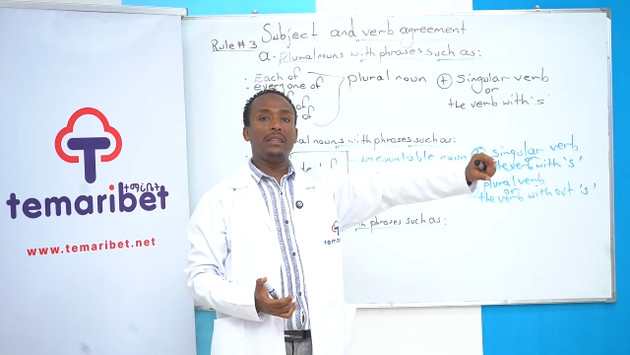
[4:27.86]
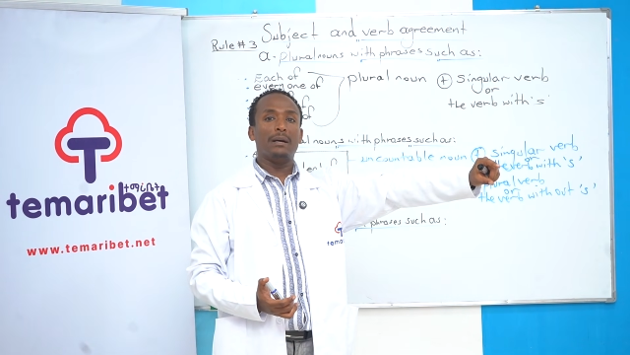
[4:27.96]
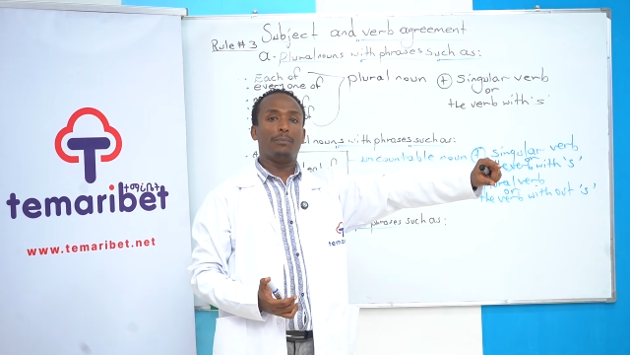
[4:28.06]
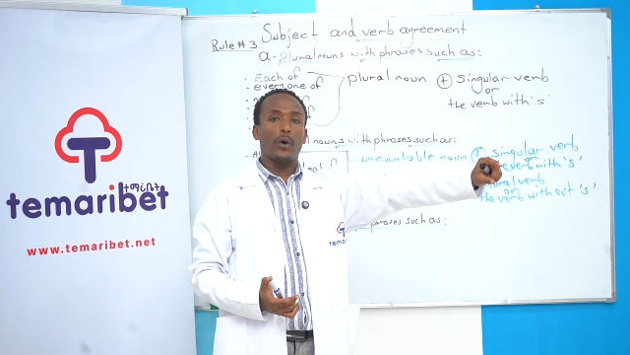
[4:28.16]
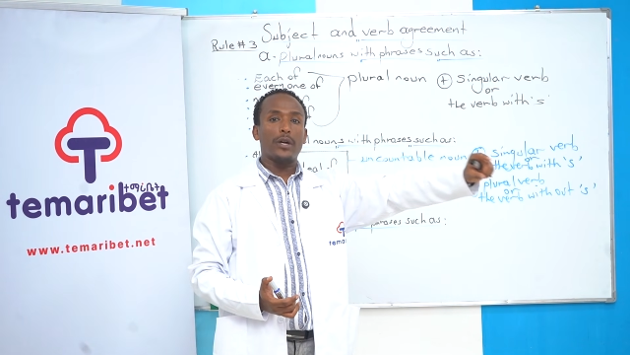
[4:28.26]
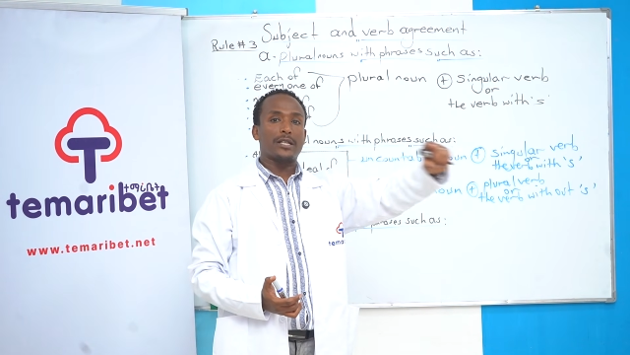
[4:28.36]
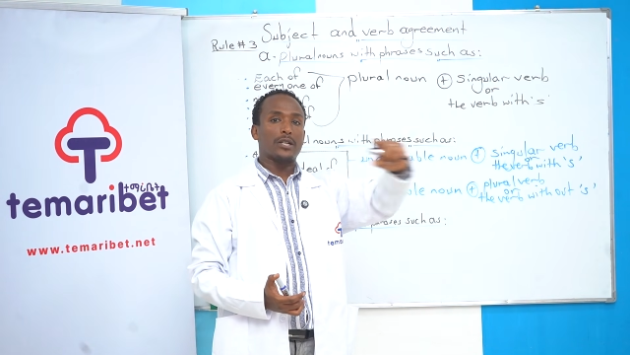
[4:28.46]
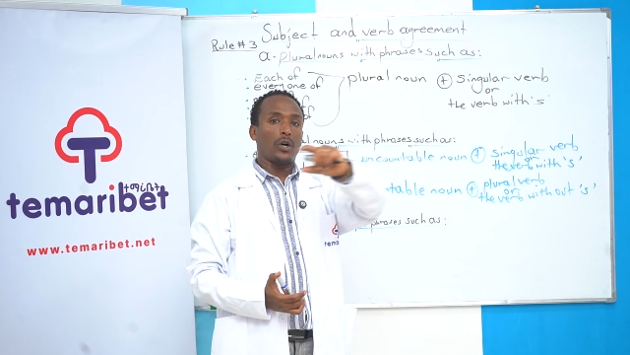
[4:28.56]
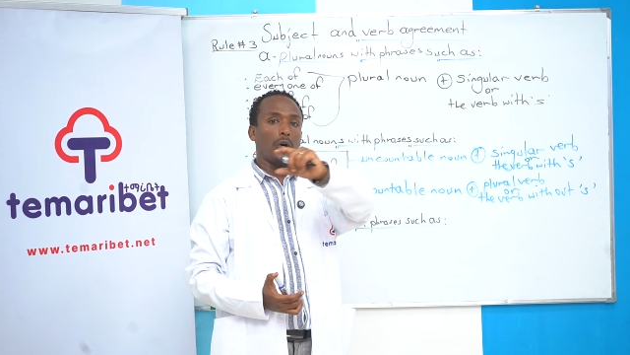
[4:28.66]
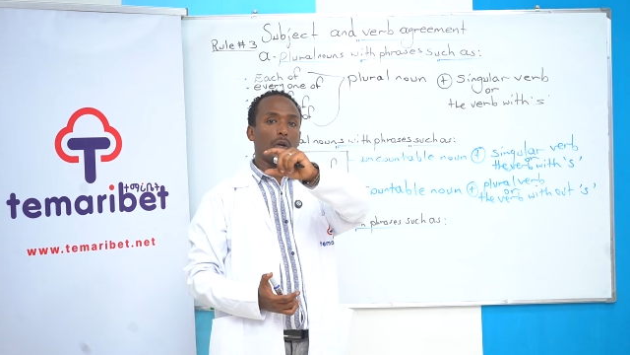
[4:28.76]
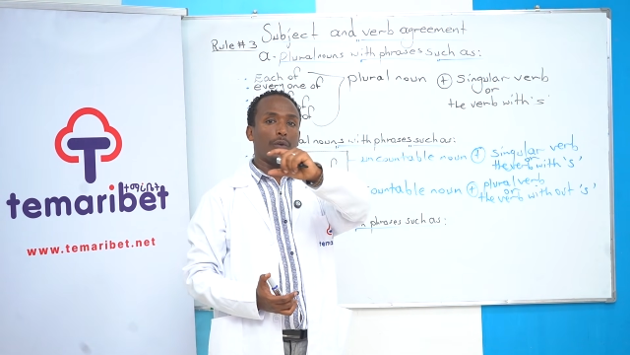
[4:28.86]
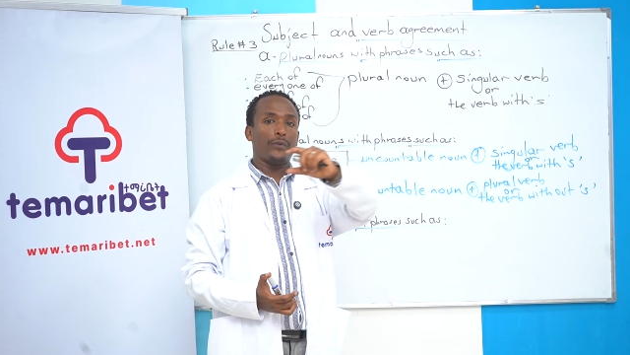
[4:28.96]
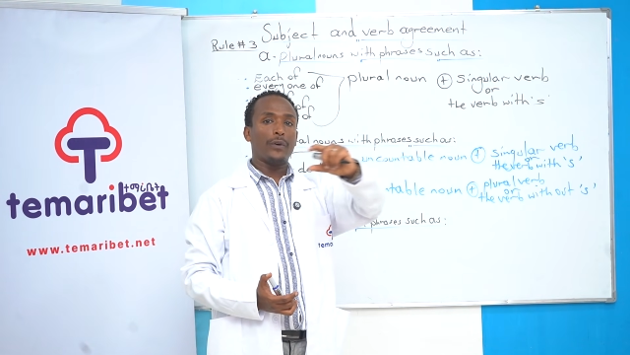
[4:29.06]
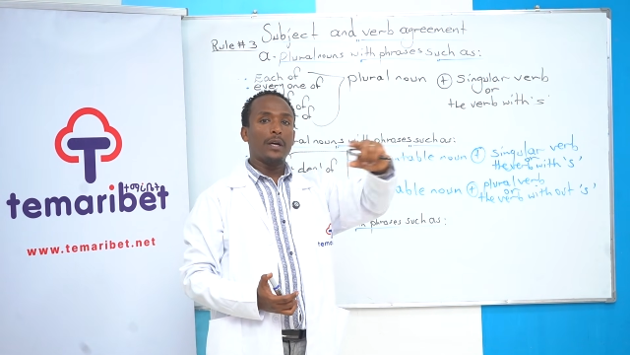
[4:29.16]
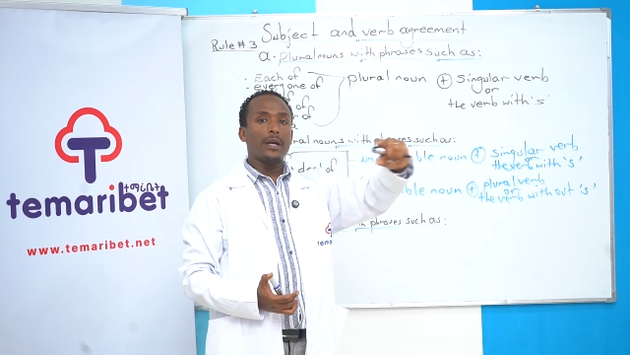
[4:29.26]
the boys, all of
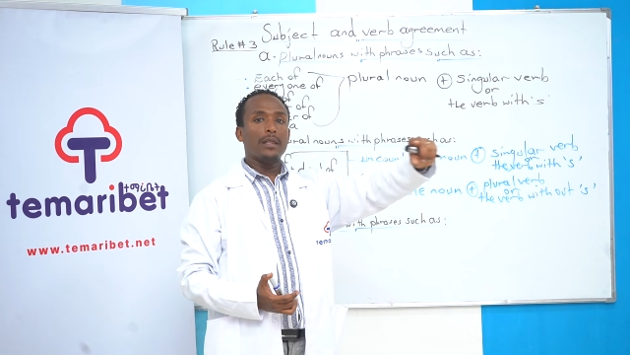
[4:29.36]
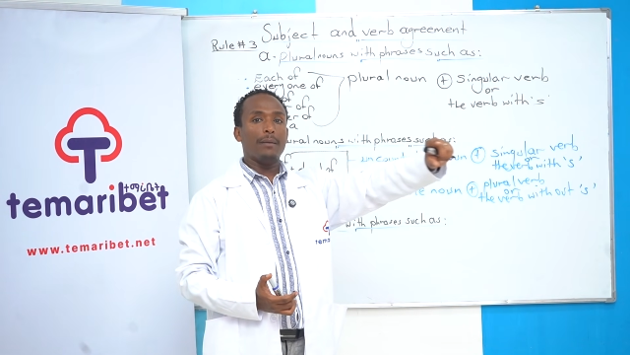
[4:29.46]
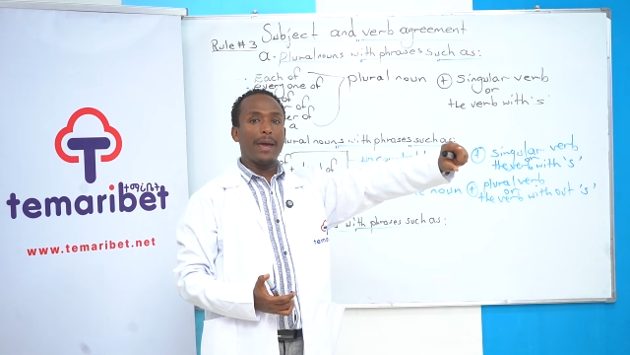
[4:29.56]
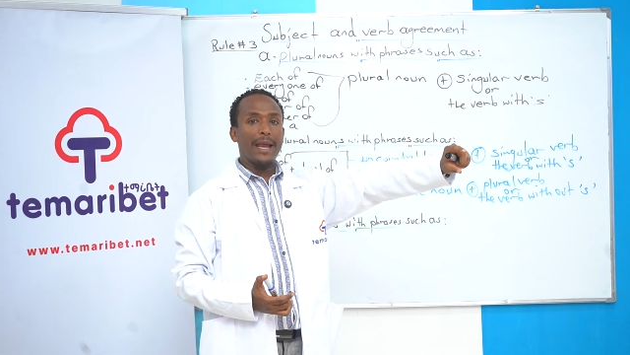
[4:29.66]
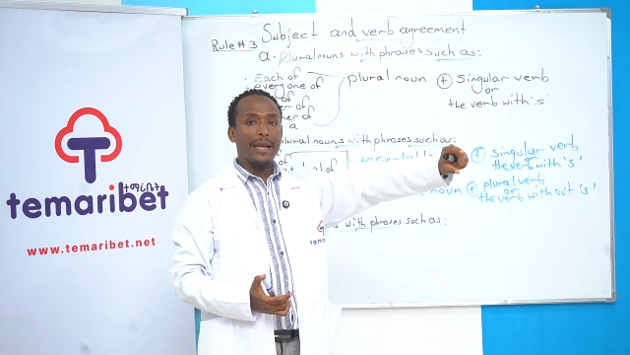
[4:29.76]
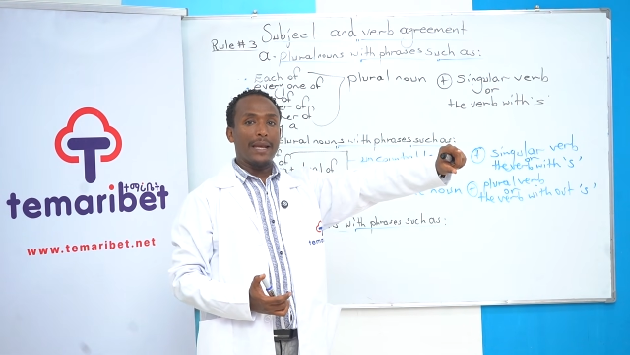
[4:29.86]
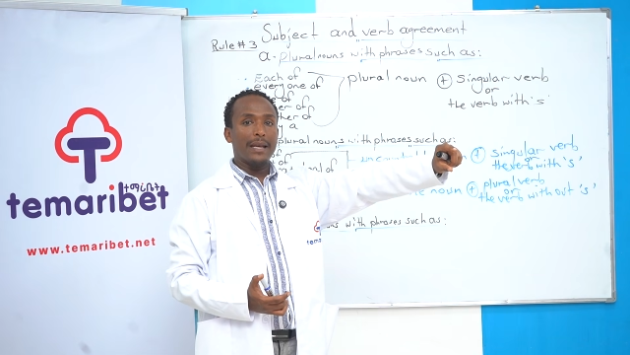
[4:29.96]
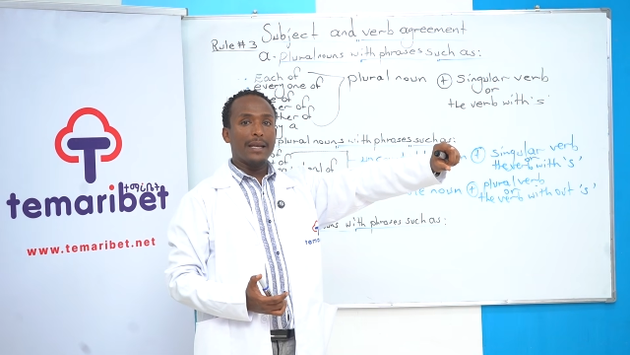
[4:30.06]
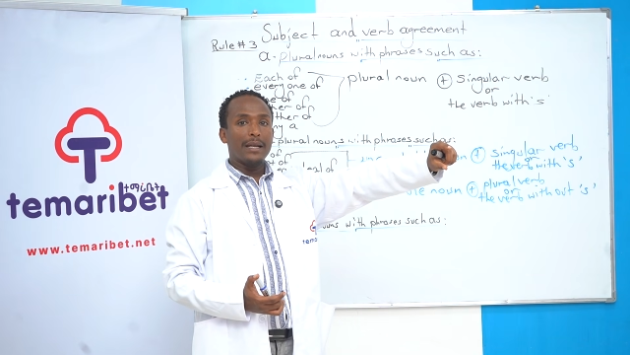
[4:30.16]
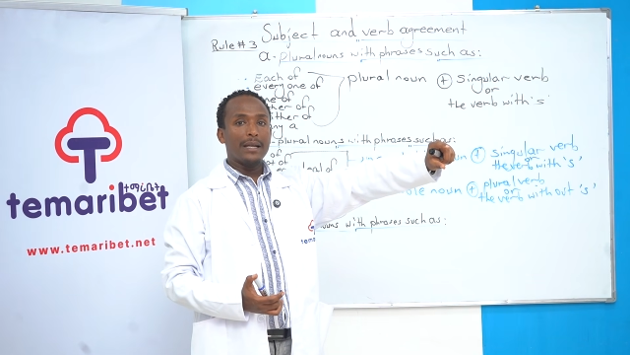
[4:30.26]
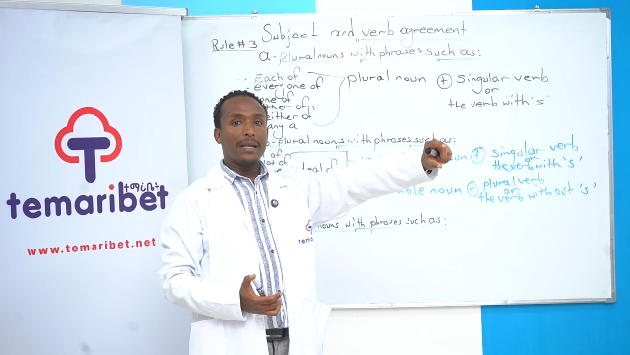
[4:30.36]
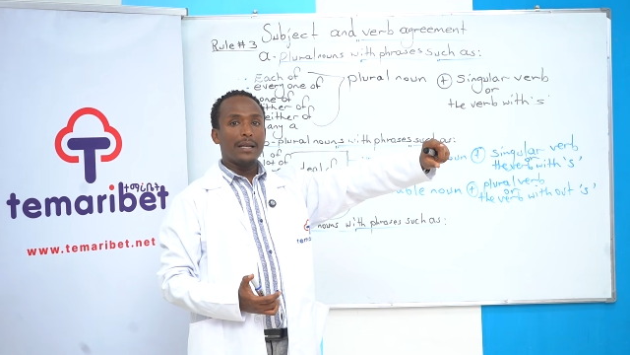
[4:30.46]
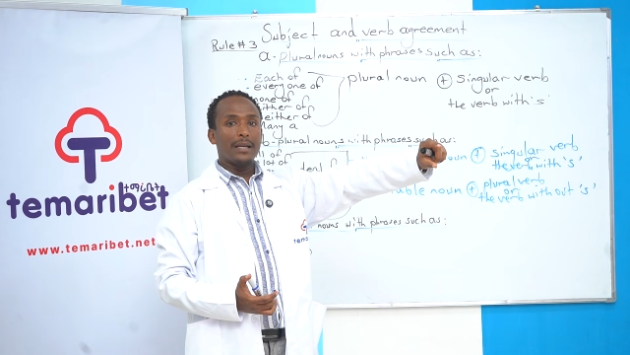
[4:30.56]
the men